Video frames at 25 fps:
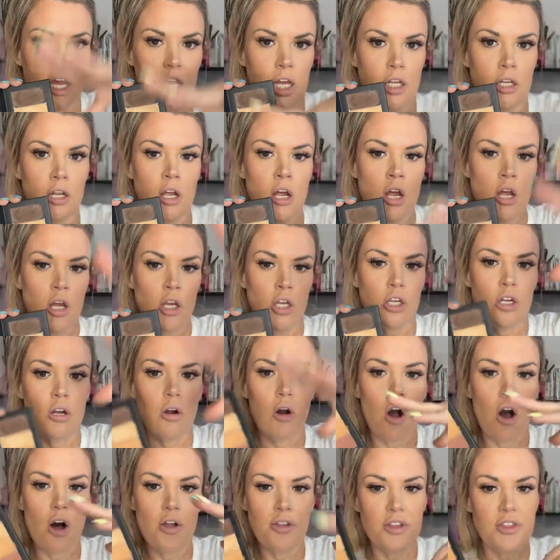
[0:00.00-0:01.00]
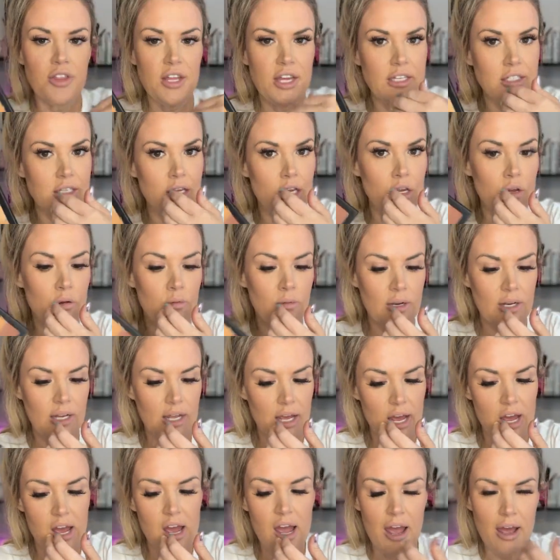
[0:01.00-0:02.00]
all the things that you would
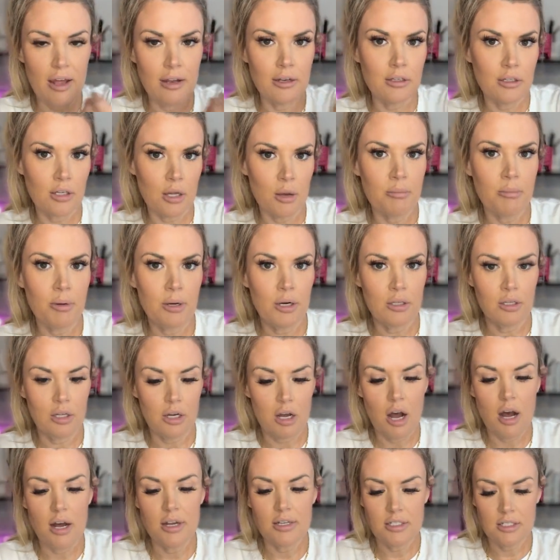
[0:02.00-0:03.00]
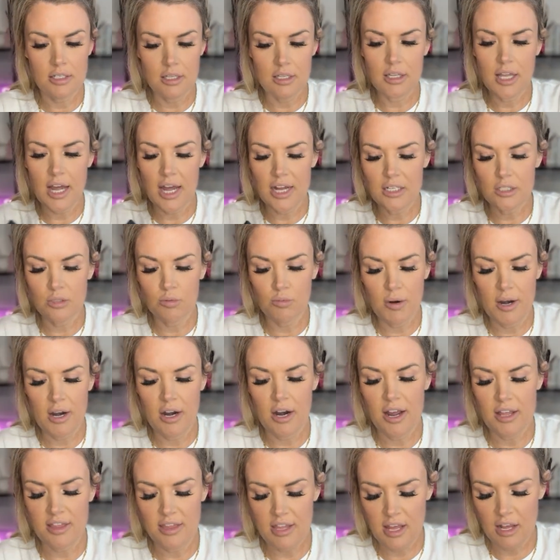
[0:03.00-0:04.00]
get, and compare the cost. That's
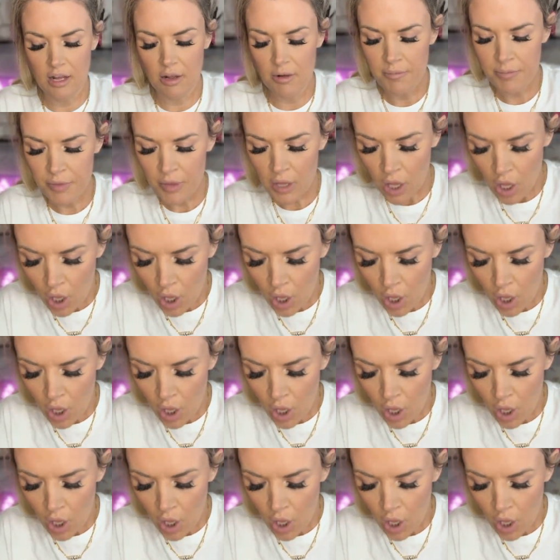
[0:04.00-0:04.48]
where I think,